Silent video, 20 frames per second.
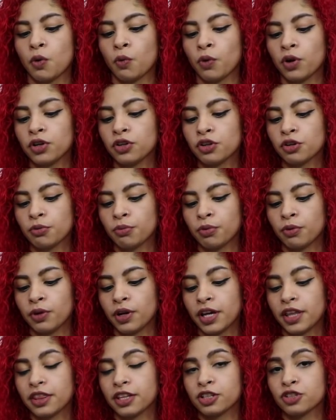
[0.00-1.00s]
Wonder
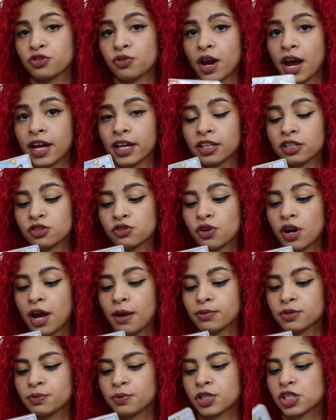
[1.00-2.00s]
Boy The Dragon
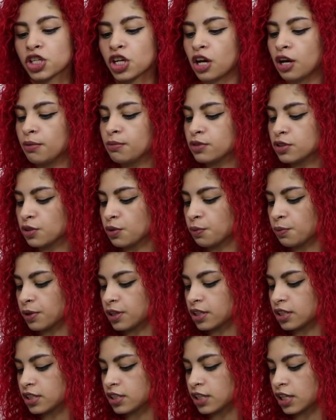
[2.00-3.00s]
Traps, which comes
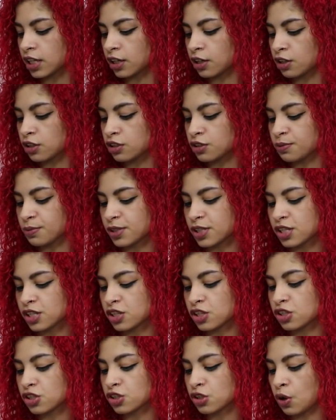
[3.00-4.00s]
with stickers, which
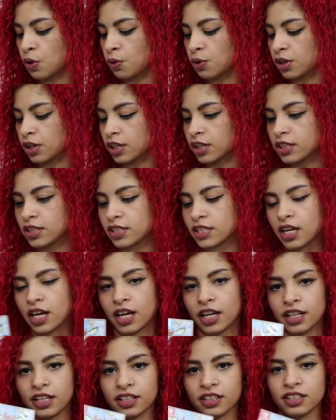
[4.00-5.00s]
is so good
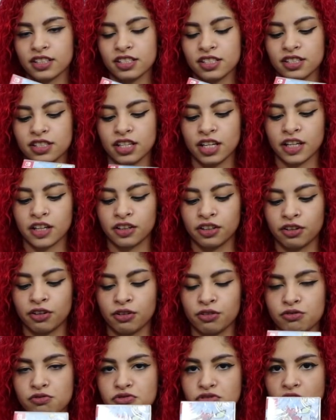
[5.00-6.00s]
inside. It's like a
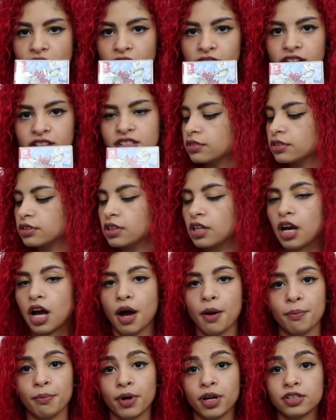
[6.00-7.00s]
little dragon.
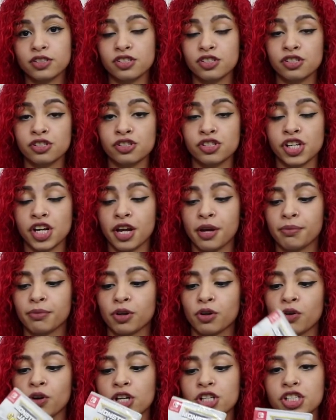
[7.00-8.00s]
Monster Jam
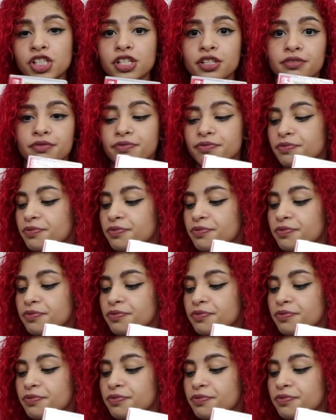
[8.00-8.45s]
Crush It.